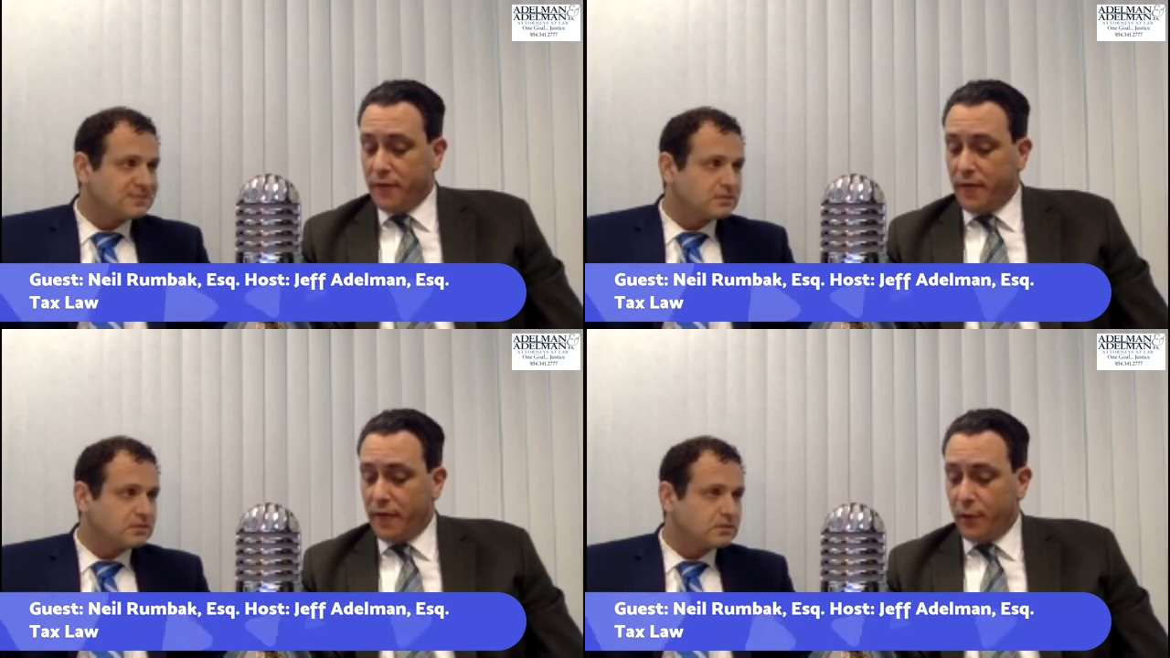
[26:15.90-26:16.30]
Speaker 1: the
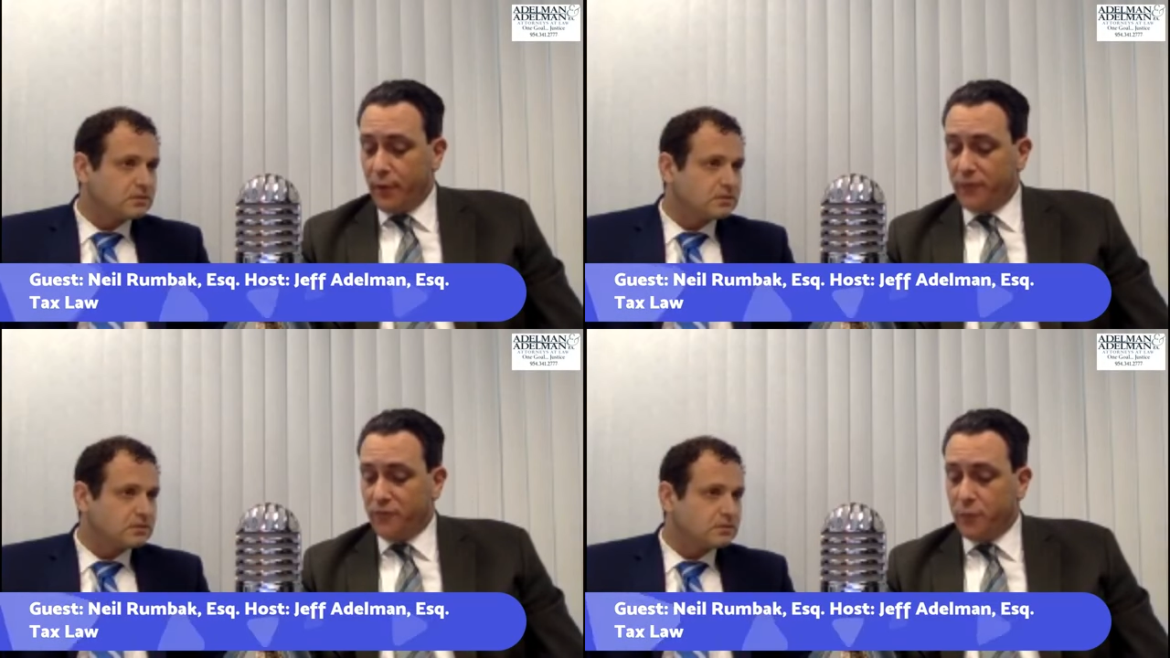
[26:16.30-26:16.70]

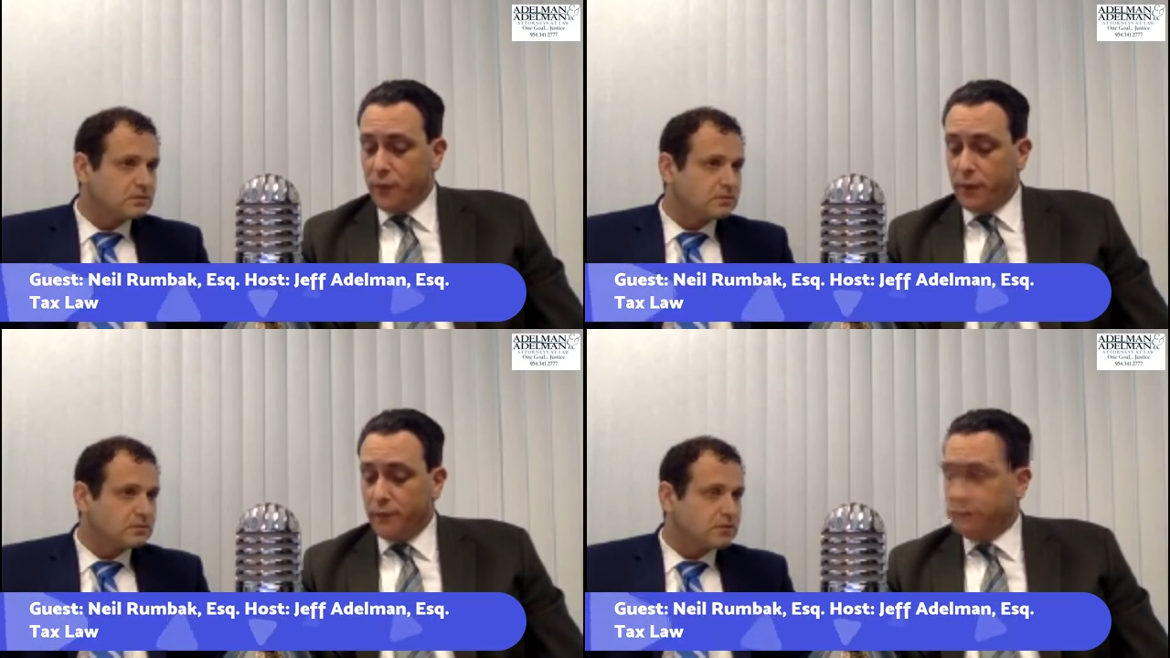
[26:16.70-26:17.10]
IRS, will
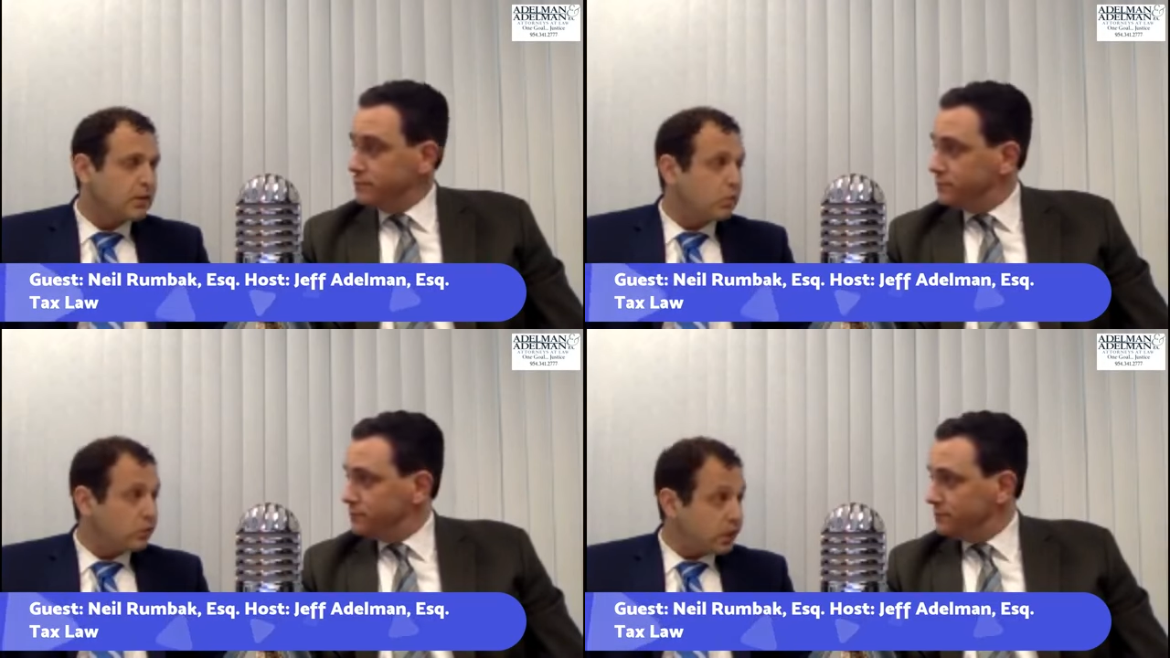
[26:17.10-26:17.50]
it?
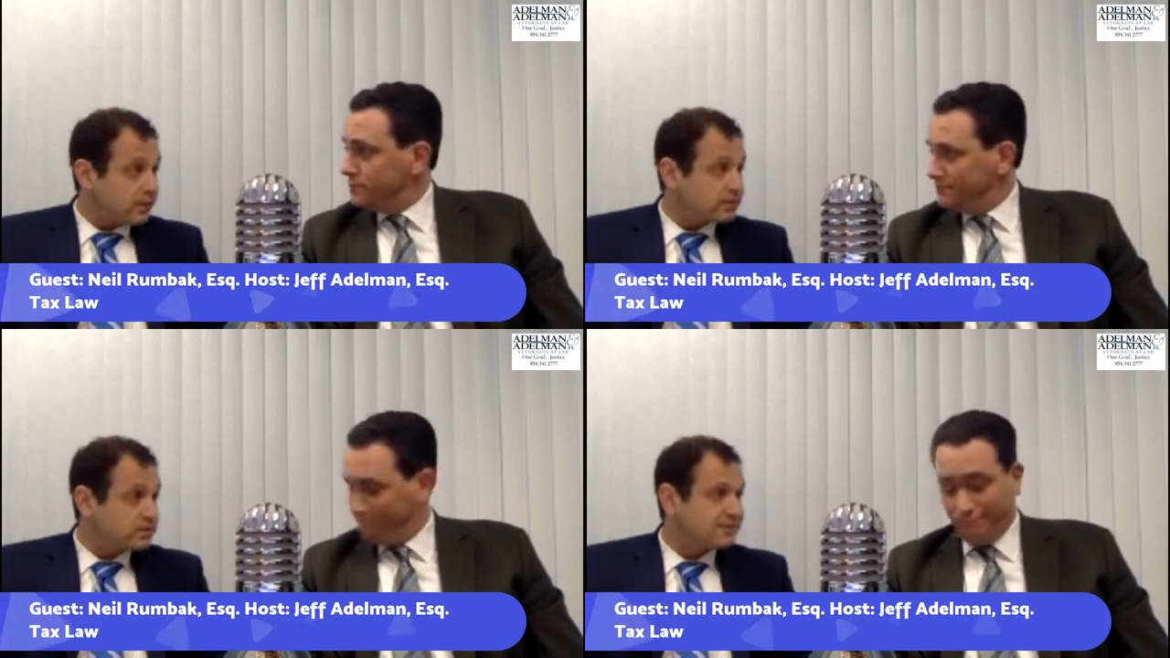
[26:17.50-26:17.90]
It will
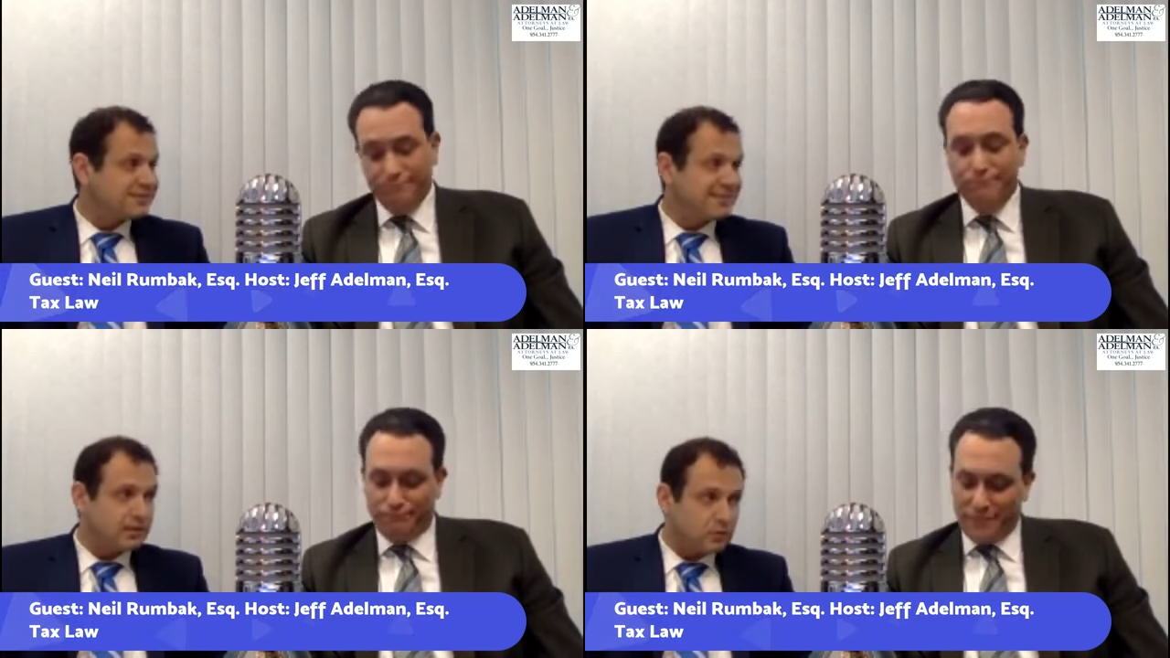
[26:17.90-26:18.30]
not.
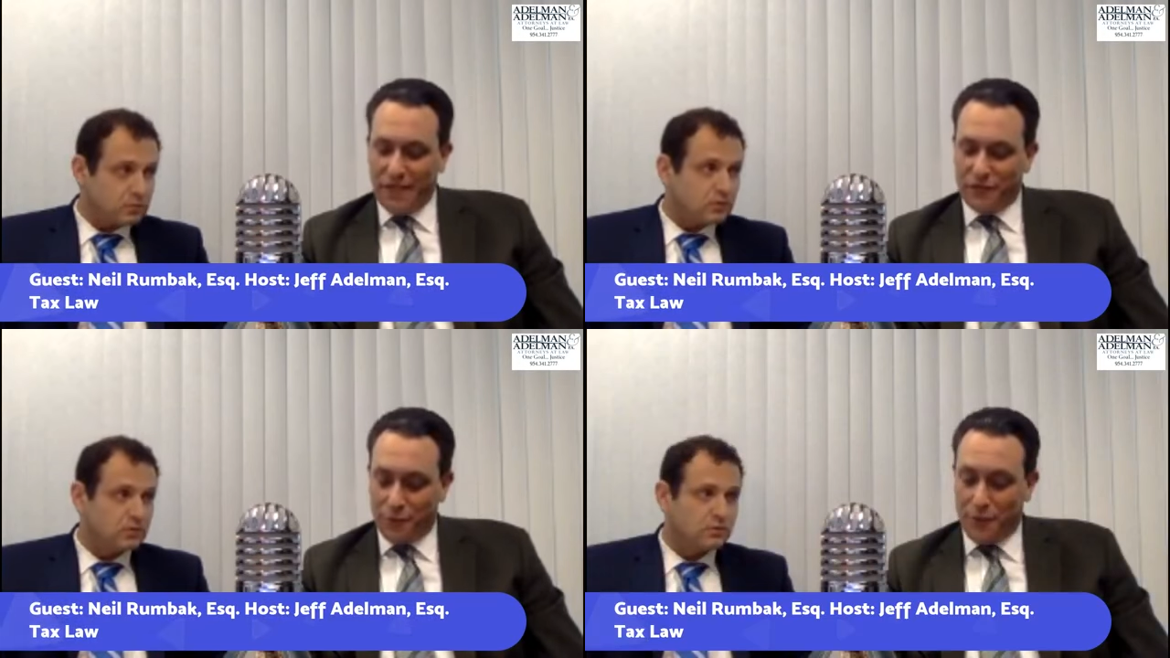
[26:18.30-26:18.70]
No,
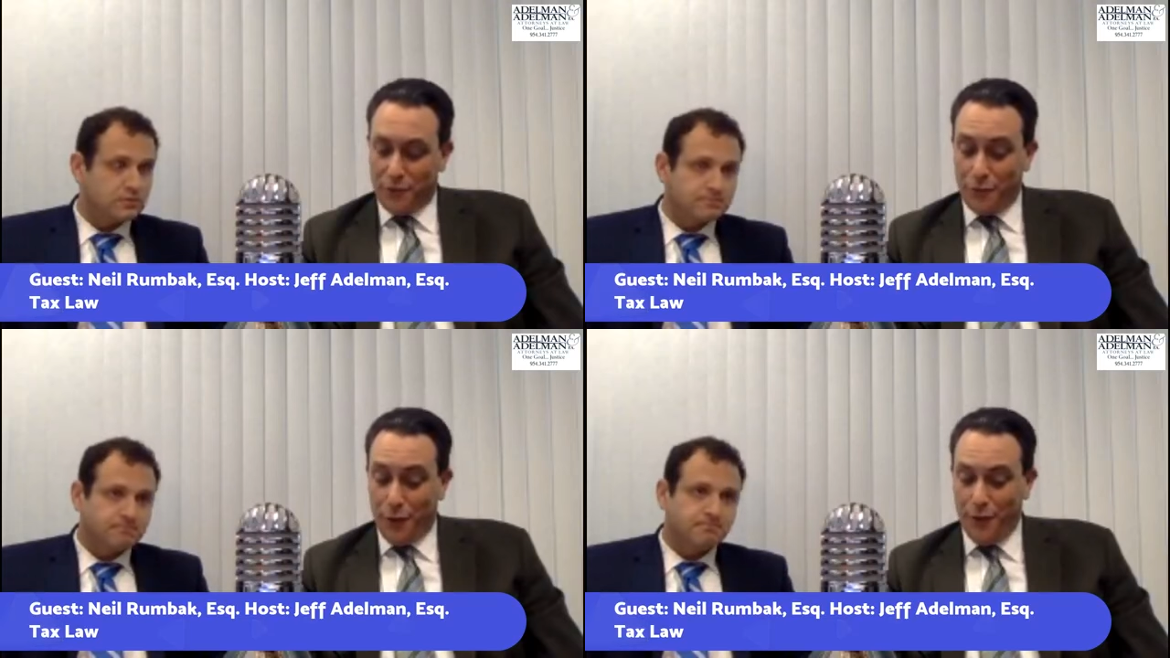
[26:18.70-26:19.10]
that's what I
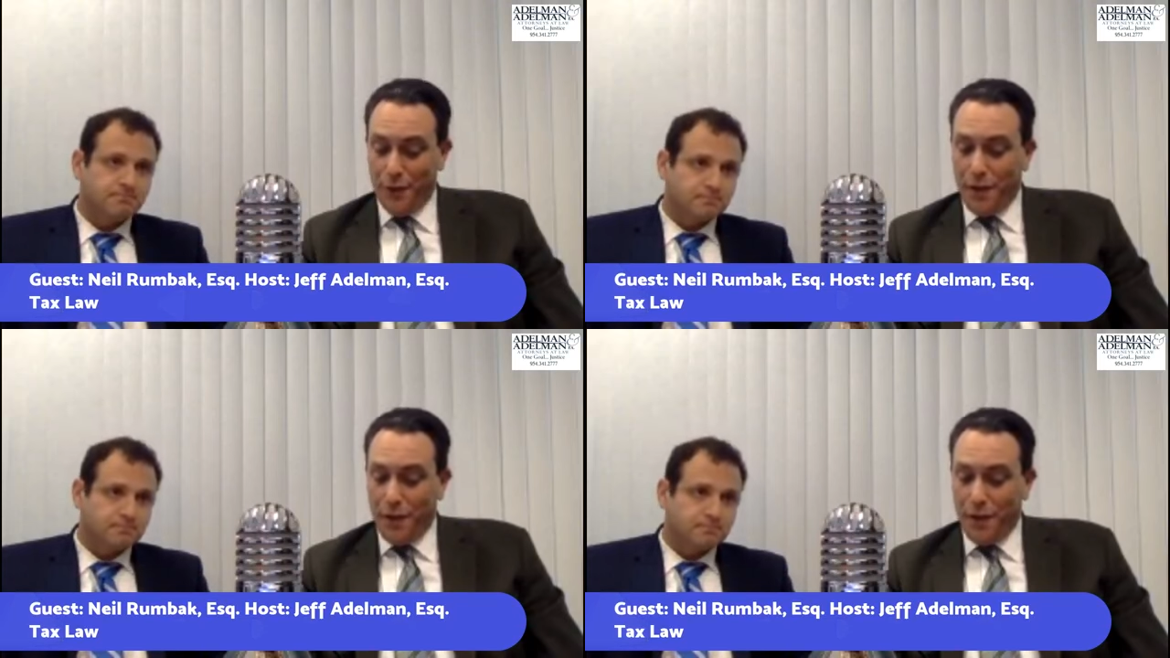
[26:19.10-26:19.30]
thought.